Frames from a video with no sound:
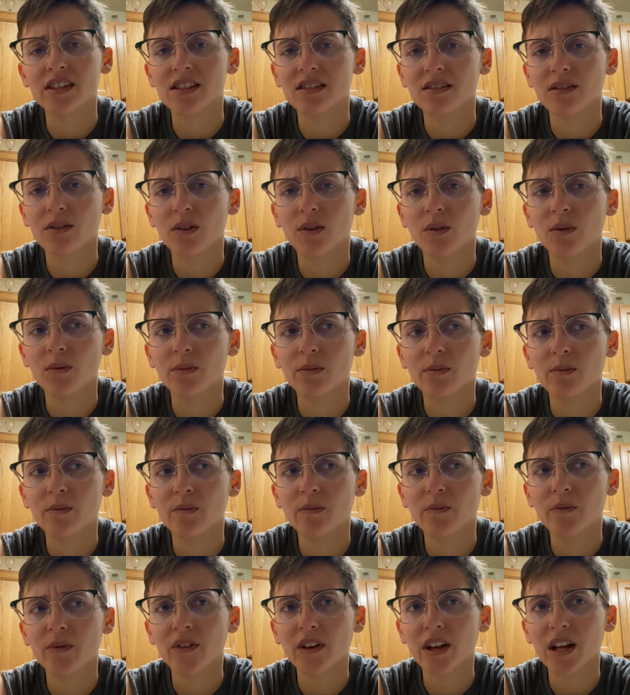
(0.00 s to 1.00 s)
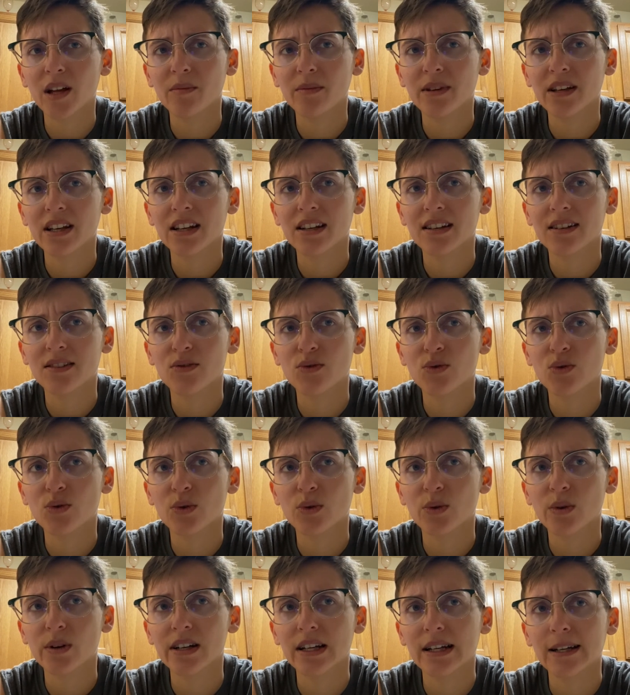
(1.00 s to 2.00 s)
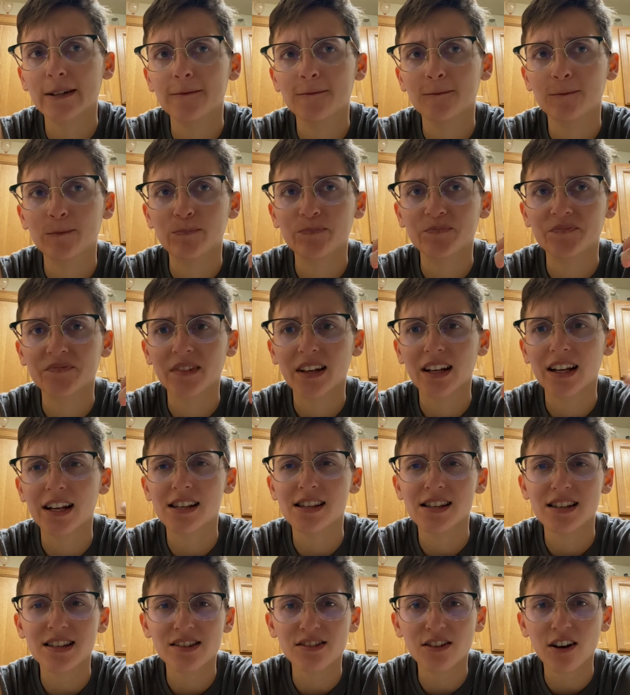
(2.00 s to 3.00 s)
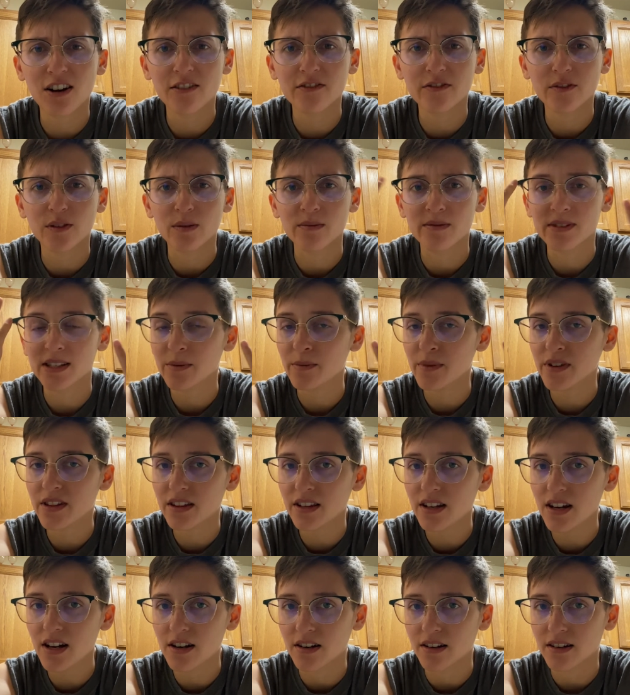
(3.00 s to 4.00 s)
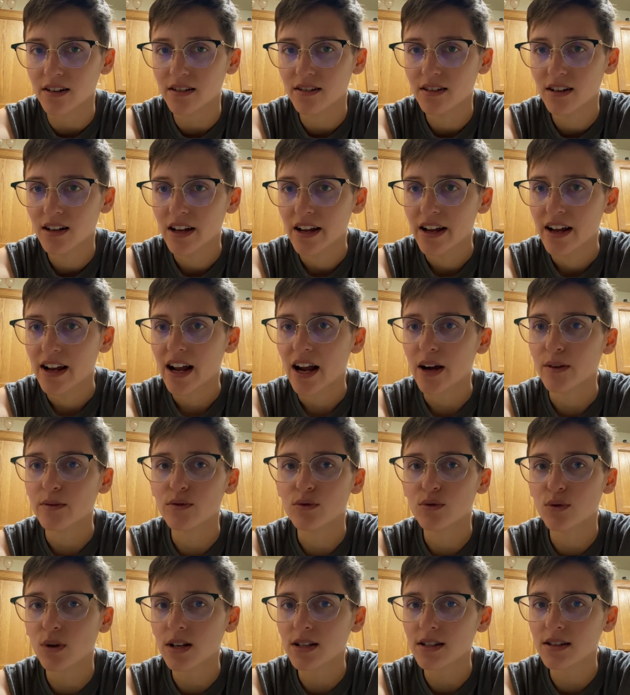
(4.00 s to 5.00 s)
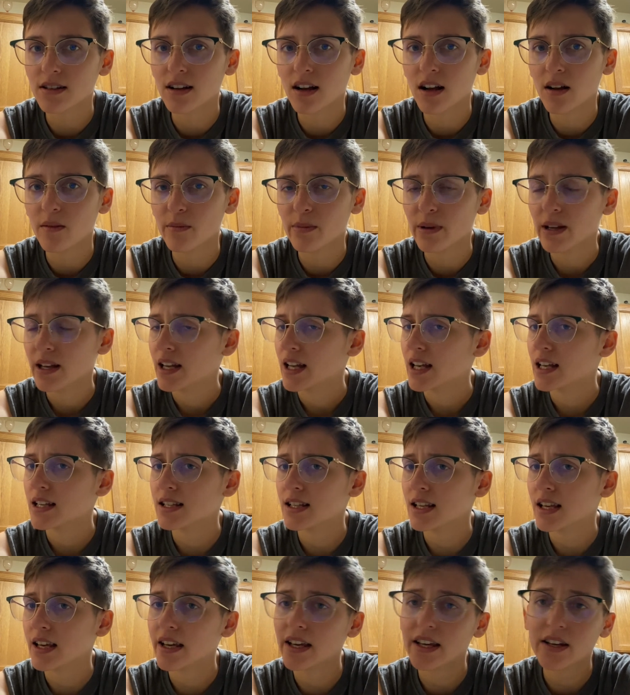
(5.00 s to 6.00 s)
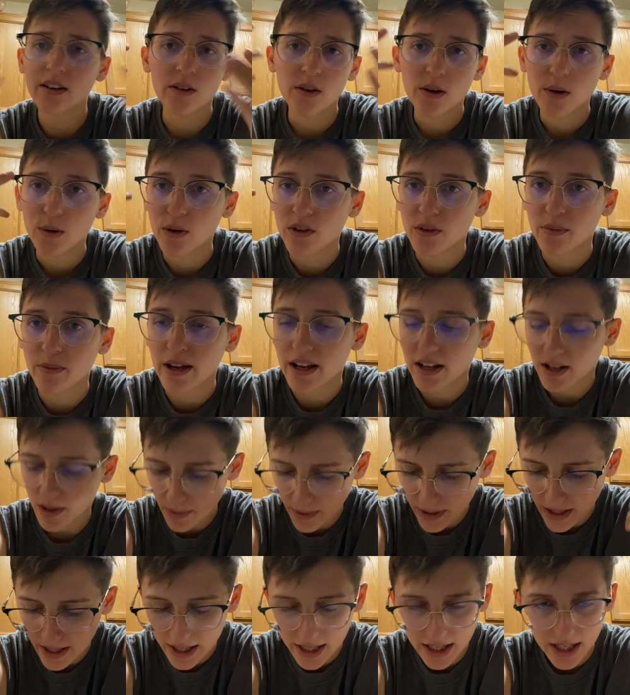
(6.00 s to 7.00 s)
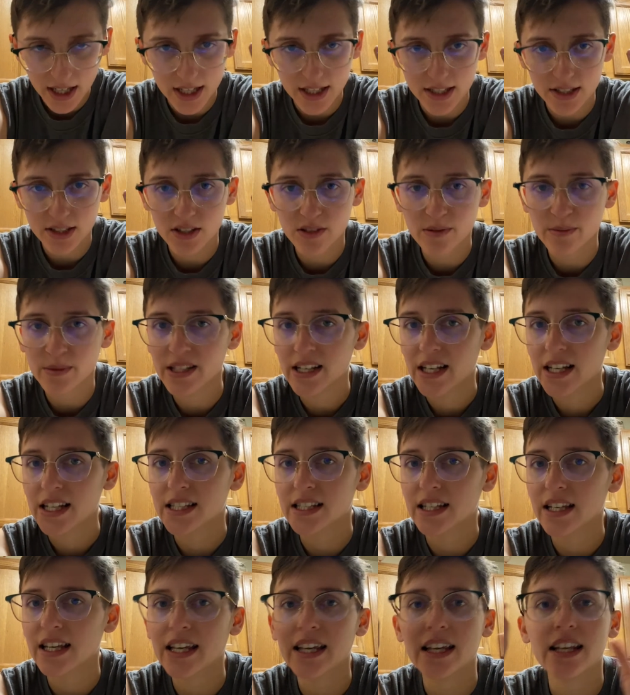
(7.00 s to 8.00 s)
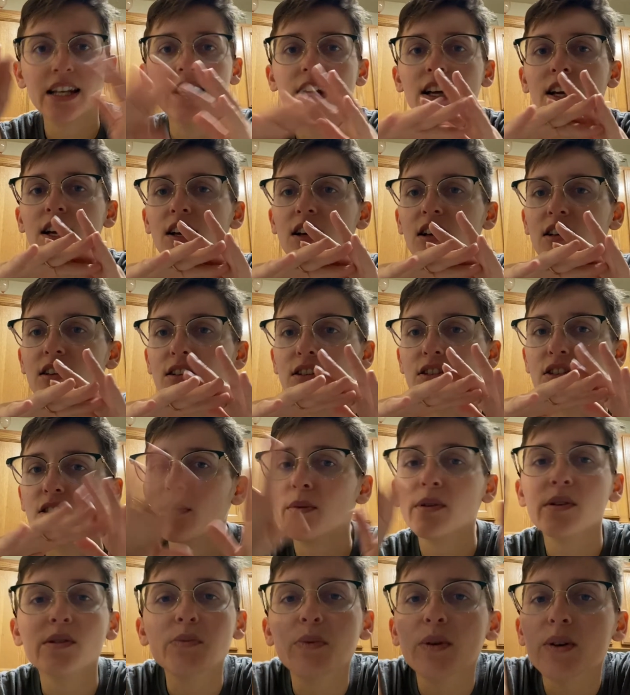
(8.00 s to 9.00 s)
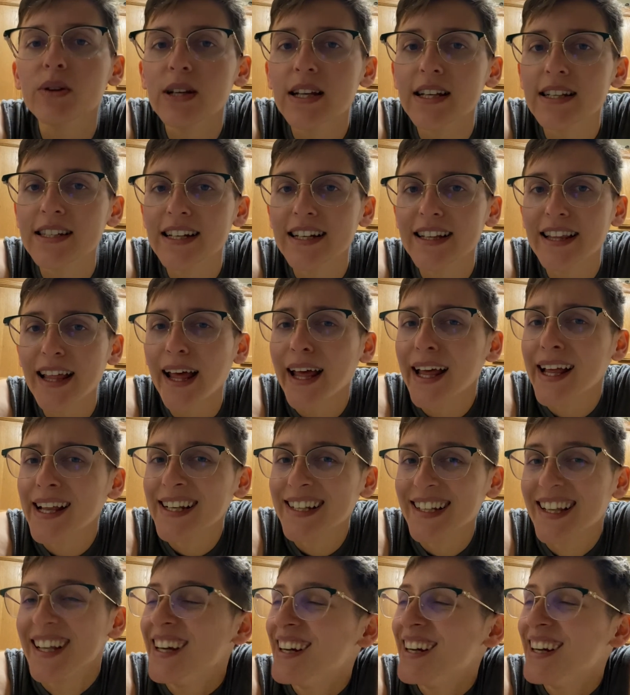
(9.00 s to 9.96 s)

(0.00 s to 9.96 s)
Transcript: the whole family can enjoy, because it's an art form. Same with theater. I was dressing up as a kid with makeup and costumes as a kid. Nobody's protesting that.